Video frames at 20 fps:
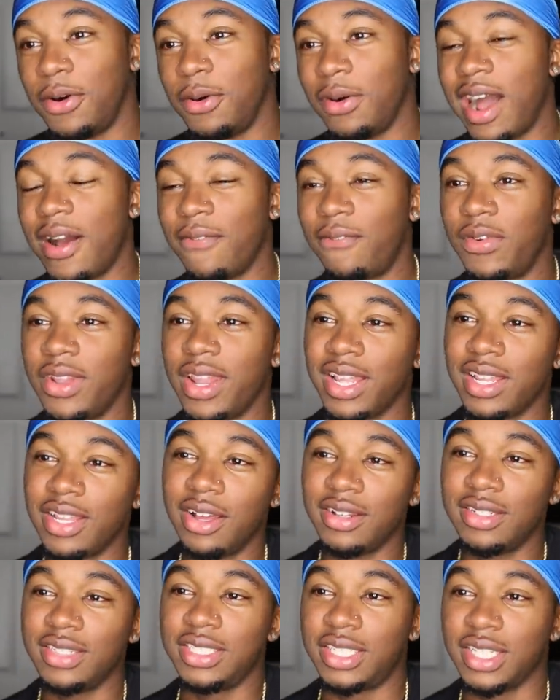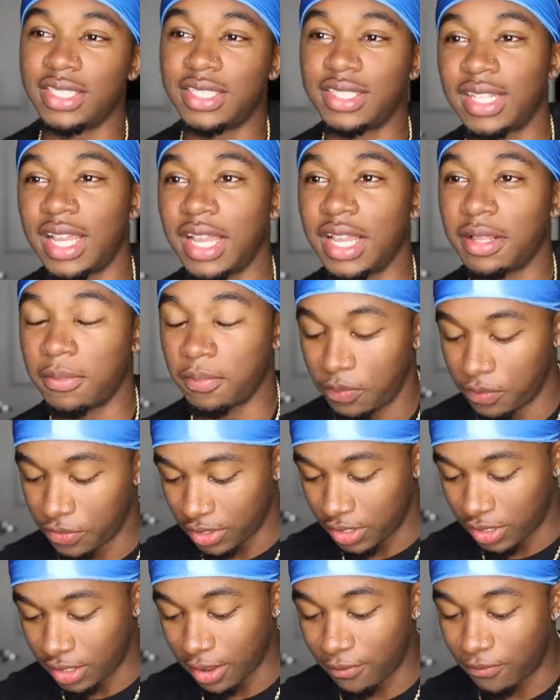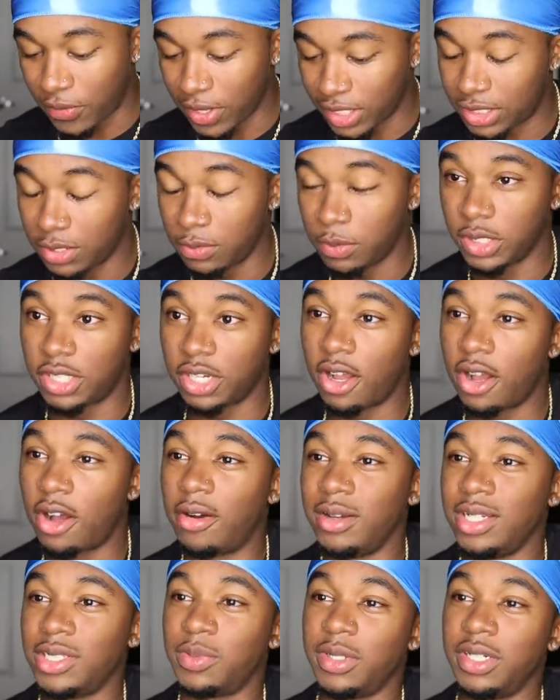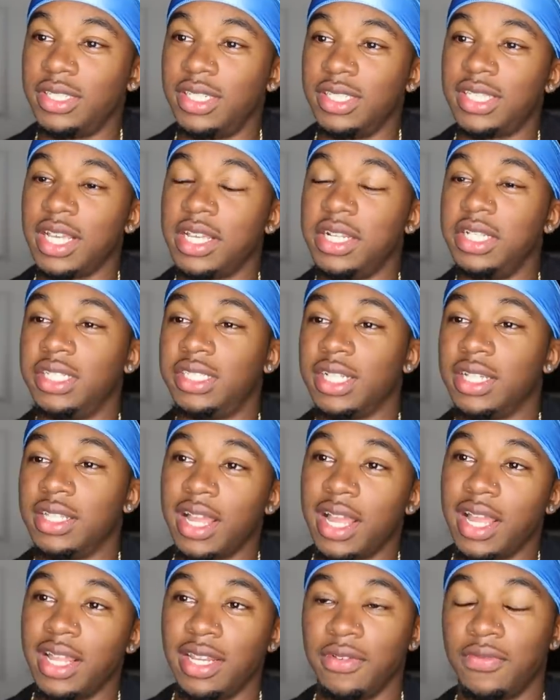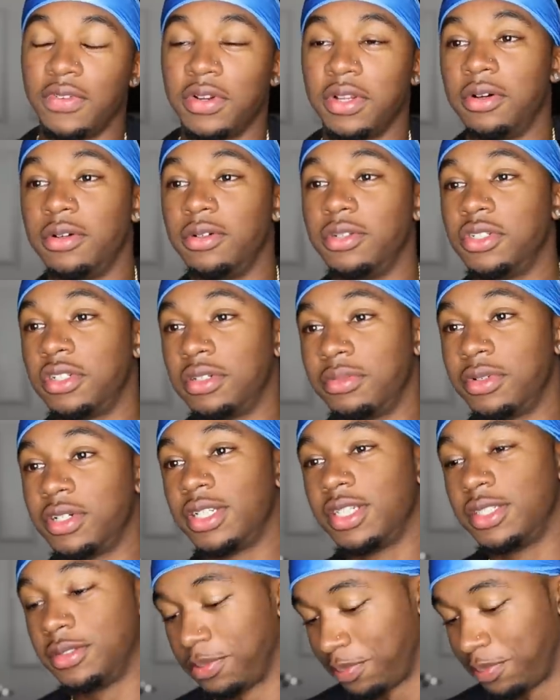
folk, I feel like y'all is just like confessing what y'all always wanted to say to each other. I ain't even gonna hold you over.